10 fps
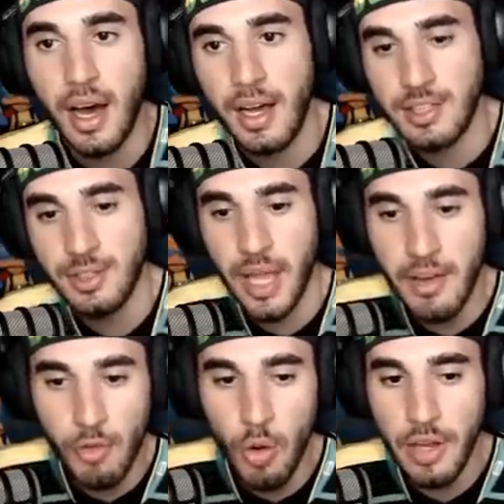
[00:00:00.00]
So they
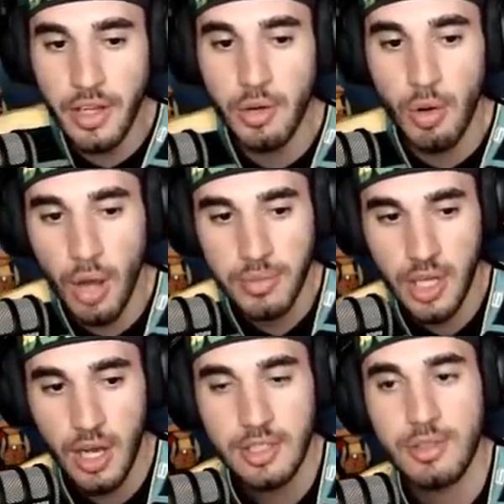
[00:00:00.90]
have won the Grom
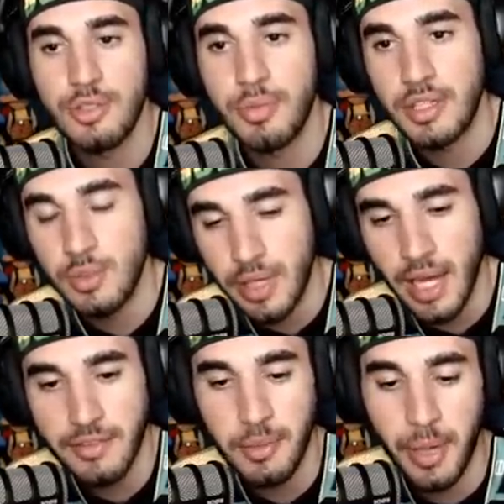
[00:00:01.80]
toss, which means we
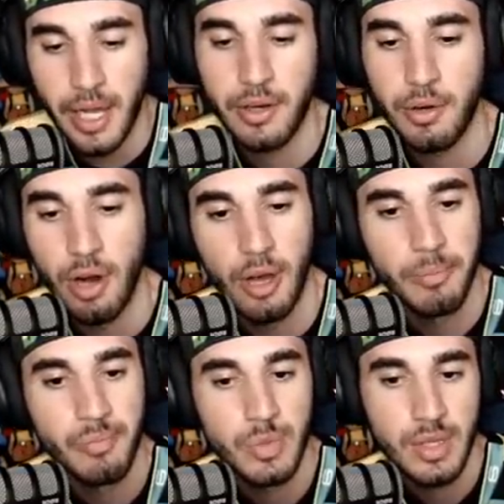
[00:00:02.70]
have to ban
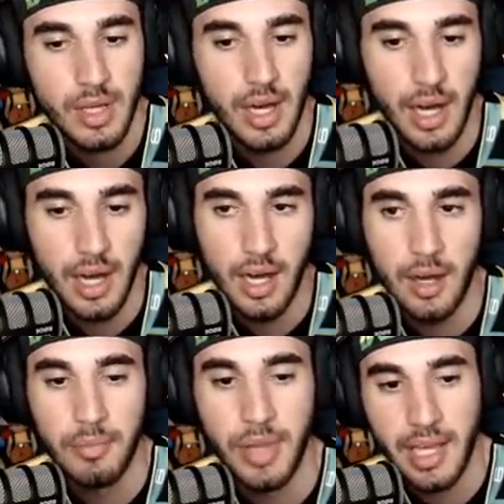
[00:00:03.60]
Grom.
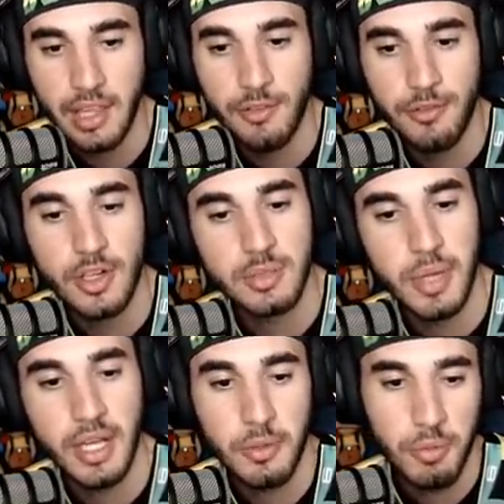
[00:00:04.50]
They get the first
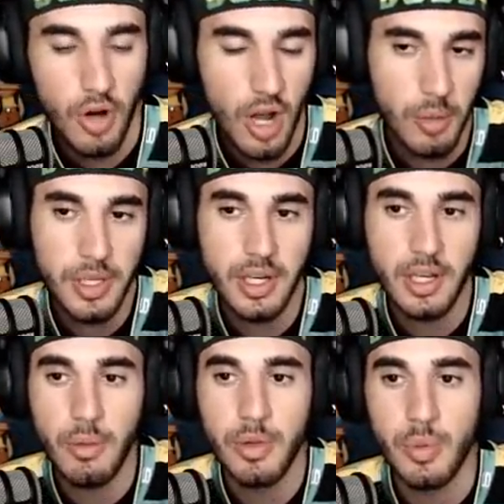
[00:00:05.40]
pick. They're probably going to
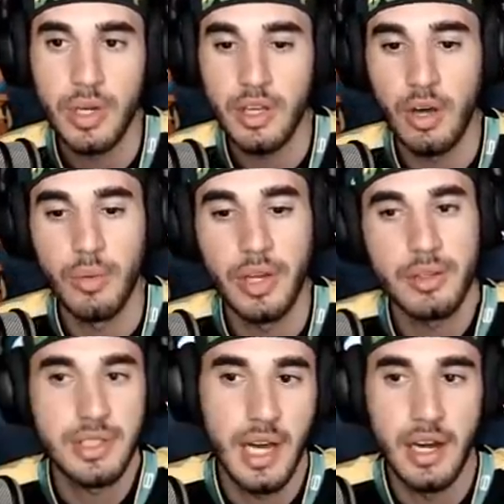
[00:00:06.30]
go with Rico.
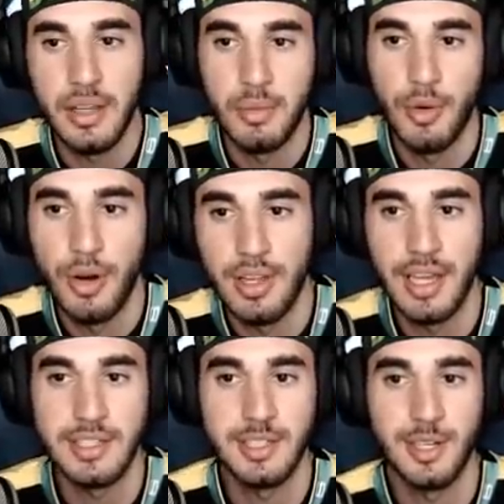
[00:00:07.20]
Rico's kind of the more or
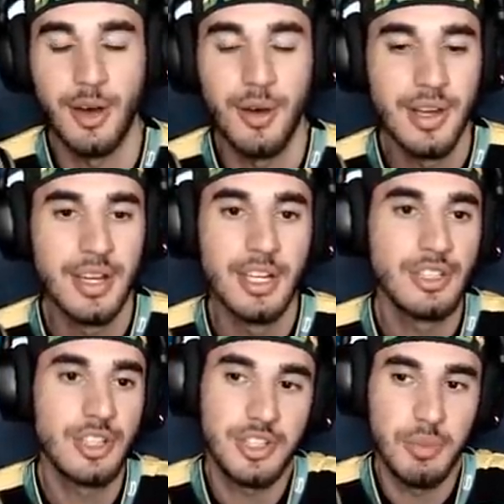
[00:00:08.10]
less, you know,
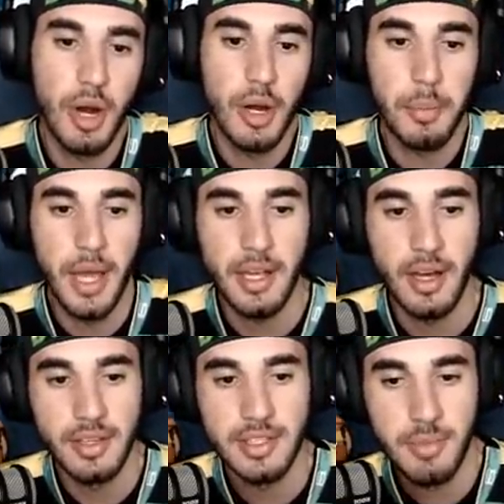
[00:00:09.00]
just smart pick
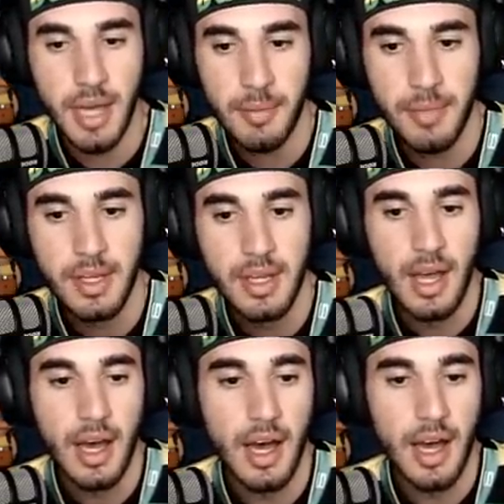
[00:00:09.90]
on this map.
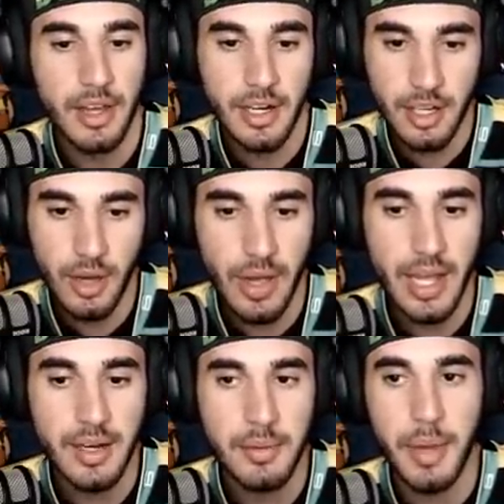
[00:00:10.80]
They're going to go
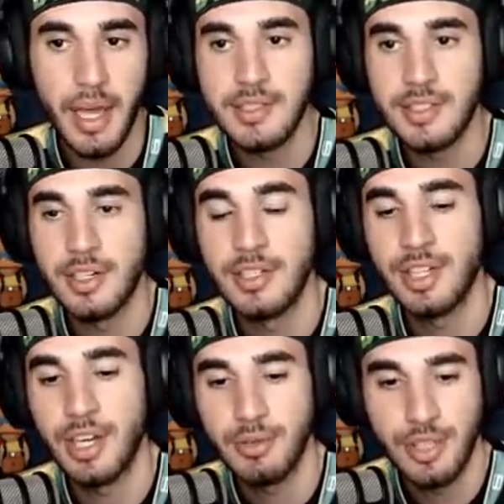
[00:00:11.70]
ahead and ban Surge.
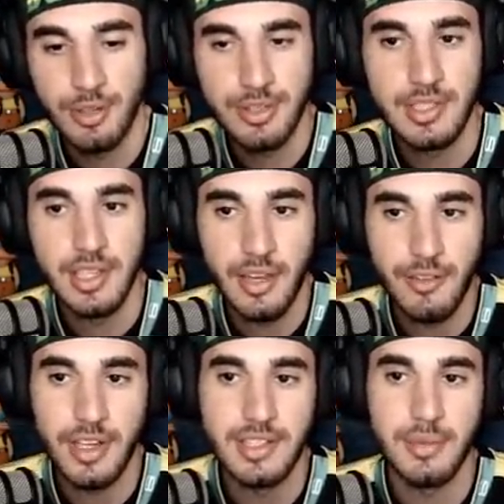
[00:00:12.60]
I know Toast doesn't like
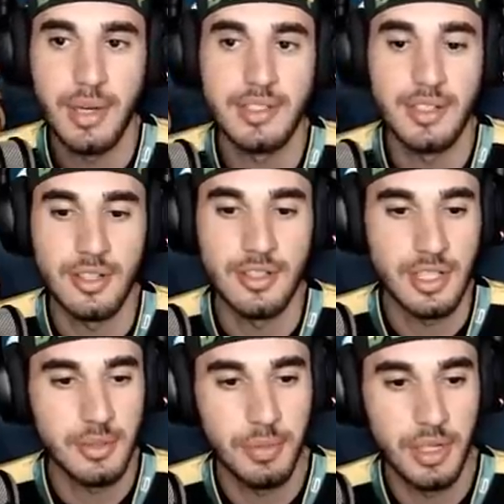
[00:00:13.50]
facing my Surge. So
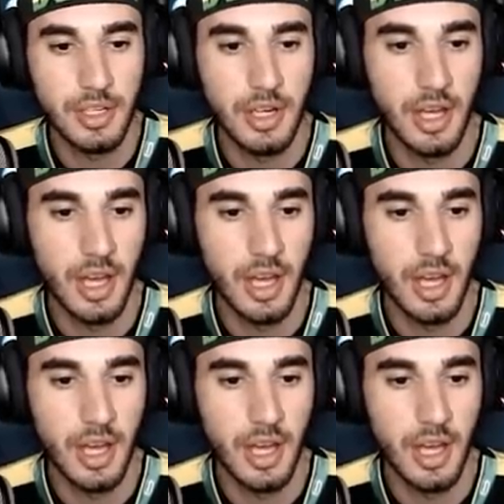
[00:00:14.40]
that's a pretty good,